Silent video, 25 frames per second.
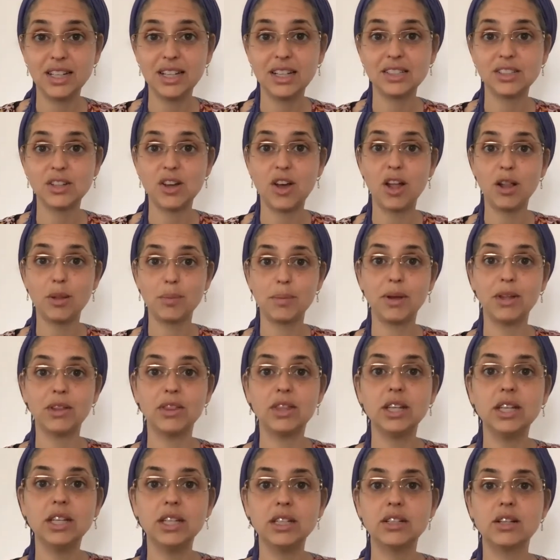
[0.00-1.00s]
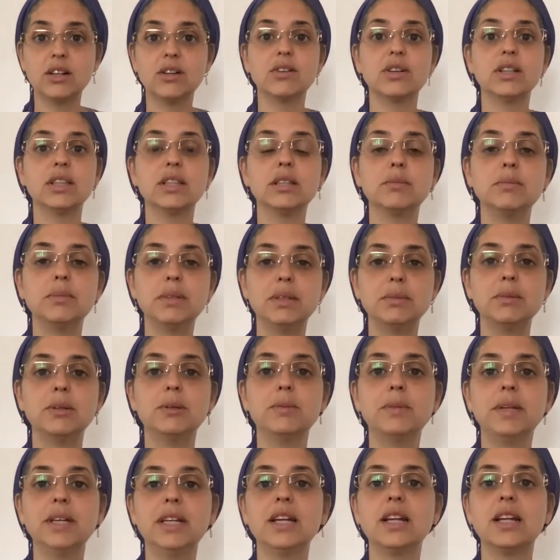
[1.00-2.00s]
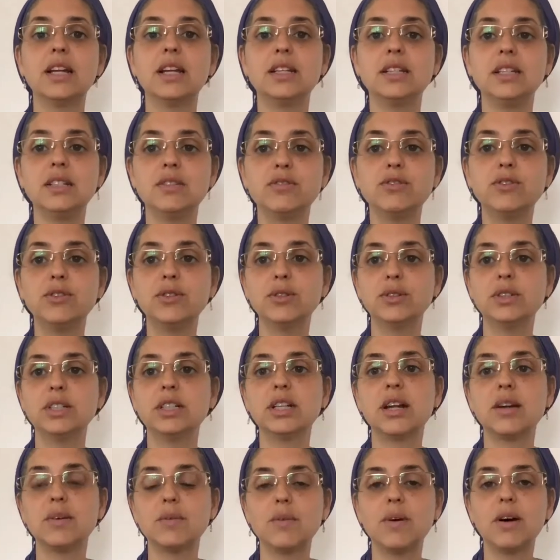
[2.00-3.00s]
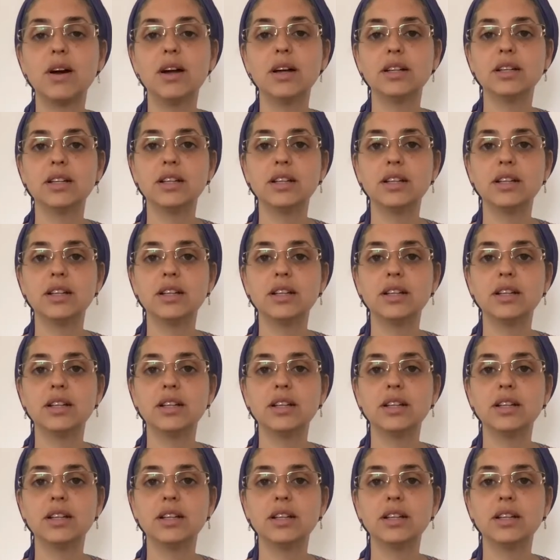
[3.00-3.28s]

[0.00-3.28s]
It's all about the ego and the me, and I need food and I want,